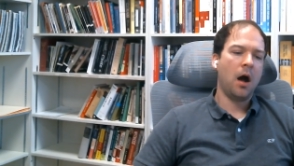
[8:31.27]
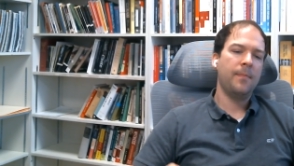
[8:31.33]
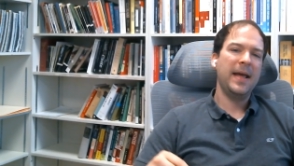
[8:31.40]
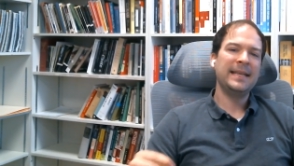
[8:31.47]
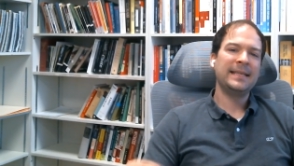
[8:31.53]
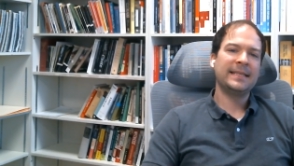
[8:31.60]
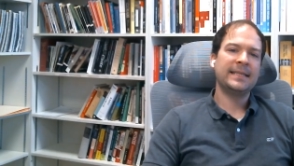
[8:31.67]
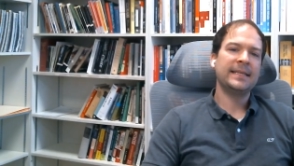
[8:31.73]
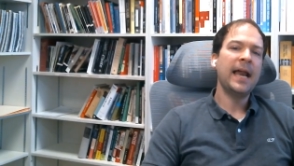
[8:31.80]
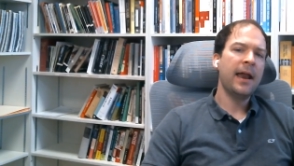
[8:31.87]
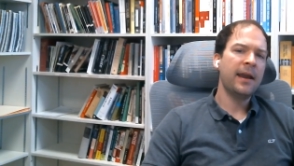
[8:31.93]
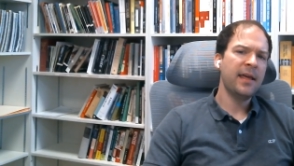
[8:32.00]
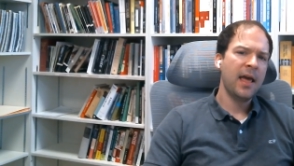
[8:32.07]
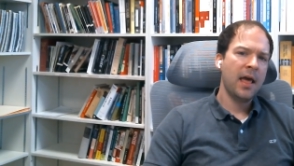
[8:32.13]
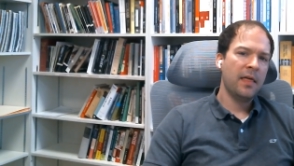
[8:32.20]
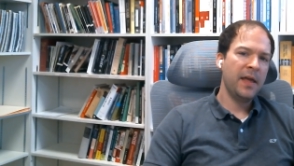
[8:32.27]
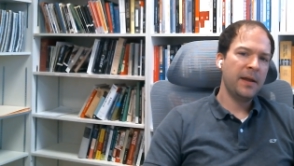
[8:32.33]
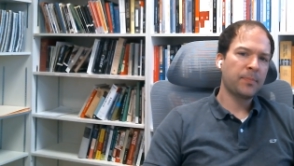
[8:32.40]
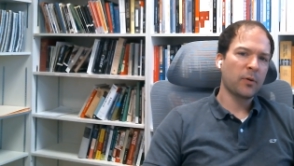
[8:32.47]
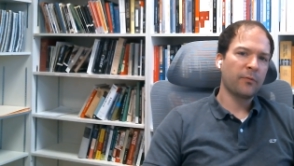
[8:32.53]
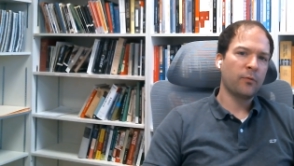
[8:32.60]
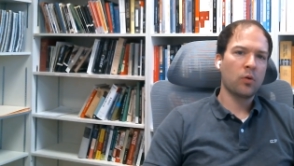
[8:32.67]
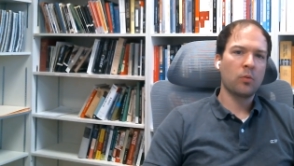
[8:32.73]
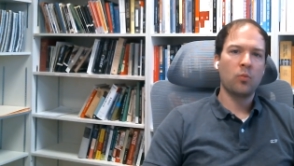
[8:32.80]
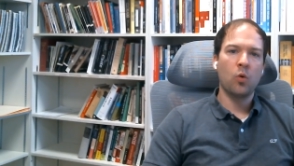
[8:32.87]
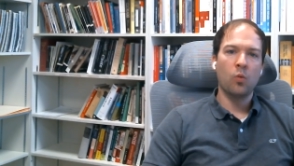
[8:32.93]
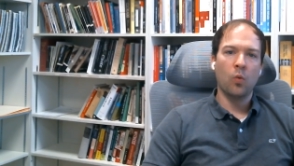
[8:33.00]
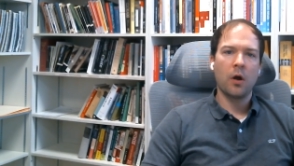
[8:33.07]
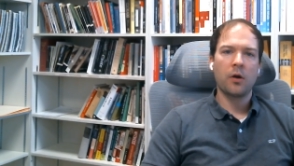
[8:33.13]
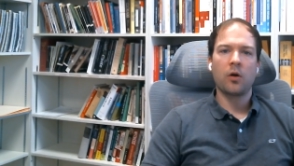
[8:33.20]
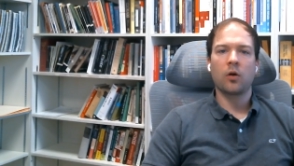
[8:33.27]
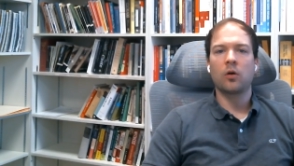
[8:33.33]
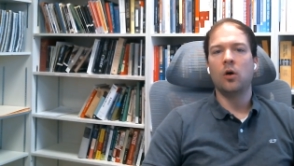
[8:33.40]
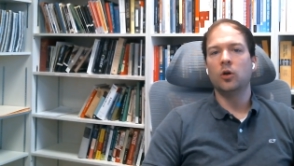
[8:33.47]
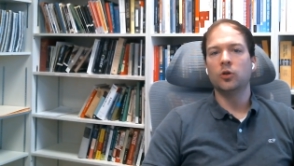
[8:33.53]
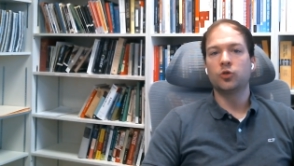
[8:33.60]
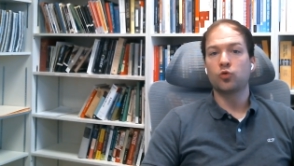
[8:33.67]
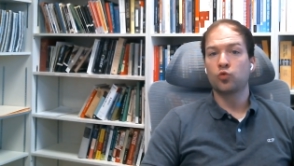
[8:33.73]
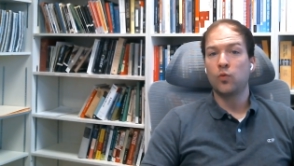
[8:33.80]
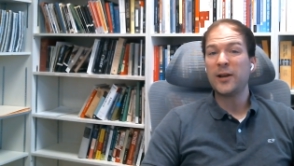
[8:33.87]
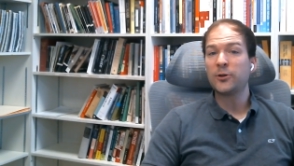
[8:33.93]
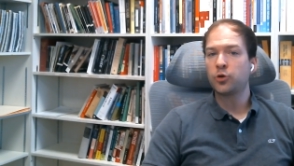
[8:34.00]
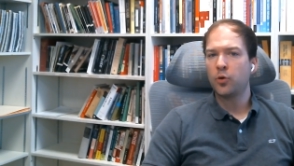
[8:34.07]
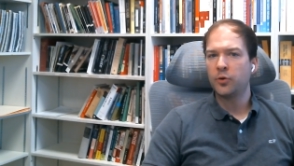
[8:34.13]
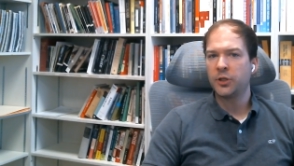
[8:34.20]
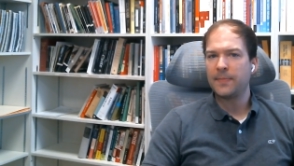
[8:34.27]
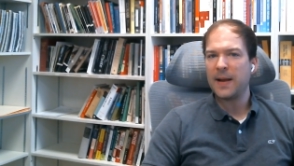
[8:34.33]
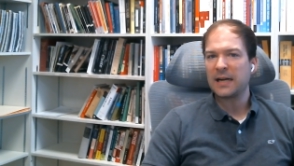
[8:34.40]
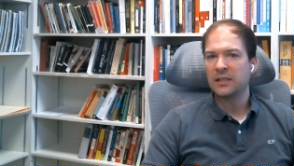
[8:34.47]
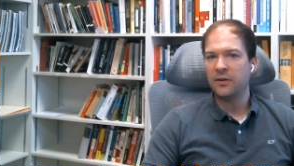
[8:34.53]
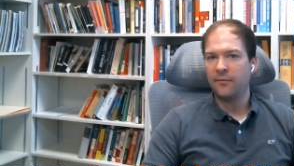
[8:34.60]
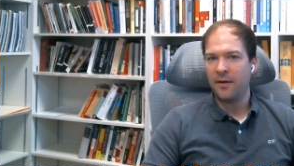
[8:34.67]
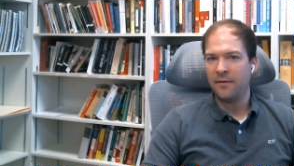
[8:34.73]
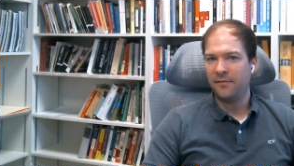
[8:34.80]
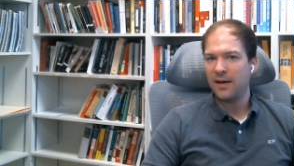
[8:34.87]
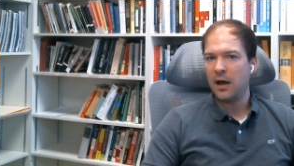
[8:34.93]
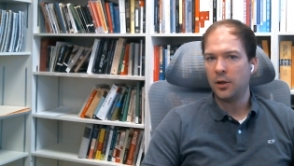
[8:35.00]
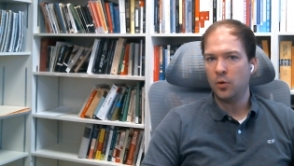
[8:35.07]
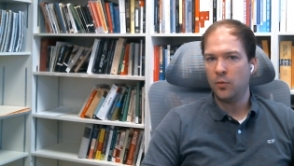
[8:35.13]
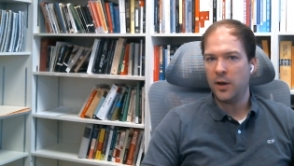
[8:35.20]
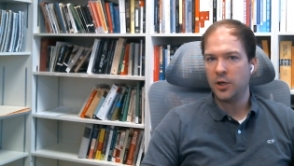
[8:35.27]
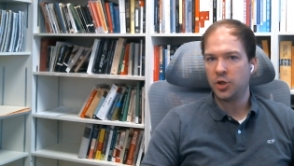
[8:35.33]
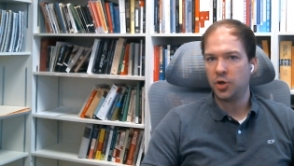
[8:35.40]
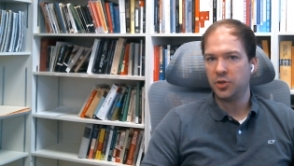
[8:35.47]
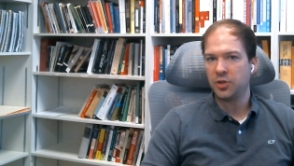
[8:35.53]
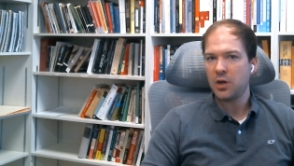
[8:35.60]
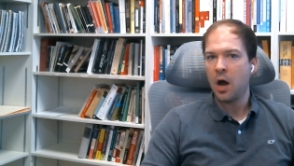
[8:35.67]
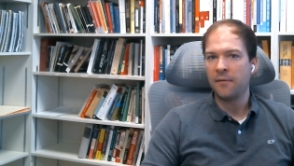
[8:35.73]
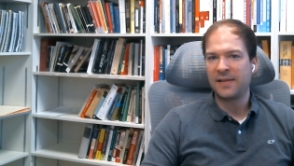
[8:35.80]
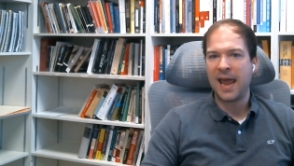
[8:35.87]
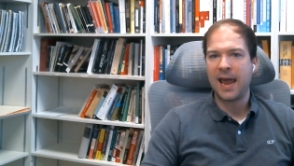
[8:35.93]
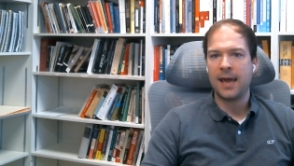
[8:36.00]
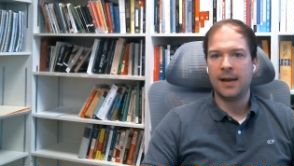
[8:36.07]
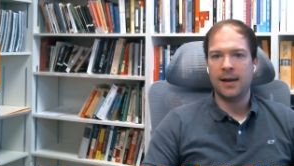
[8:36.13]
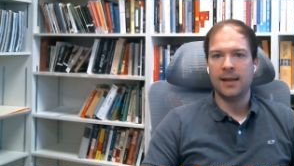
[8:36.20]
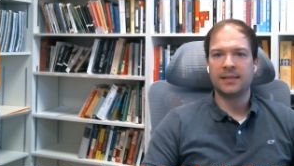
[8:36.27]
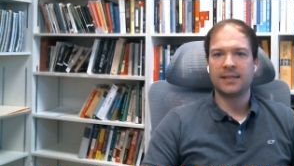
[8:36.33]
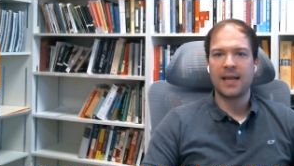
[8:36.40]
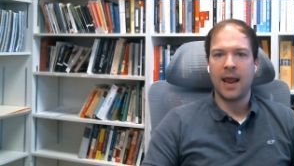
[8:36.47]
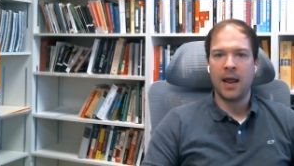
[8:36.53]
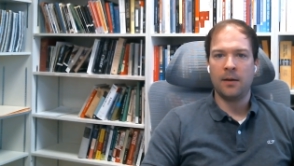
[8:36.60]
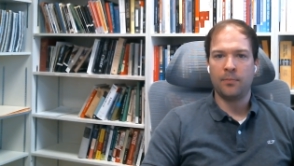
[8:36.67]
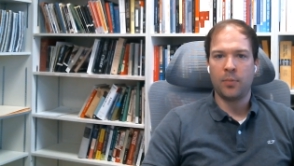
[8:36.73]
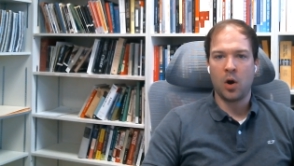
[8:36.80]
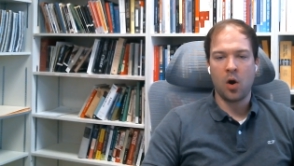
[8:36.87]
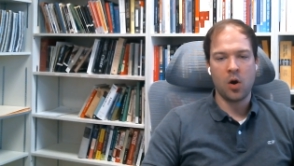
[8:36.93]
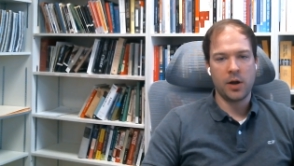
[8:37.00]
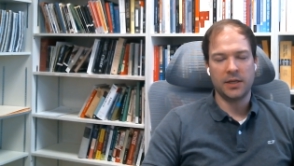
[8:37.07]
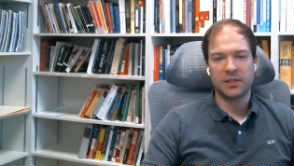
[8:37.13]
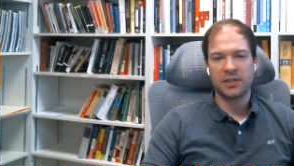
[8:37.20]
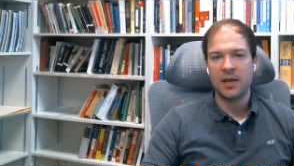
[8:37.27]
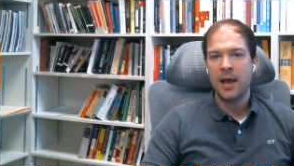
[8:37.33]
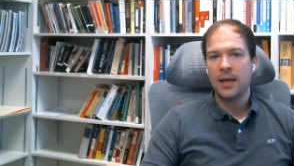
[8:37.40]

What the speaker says: Instead, they perform what are called retrospective evaluations of candidates and parties,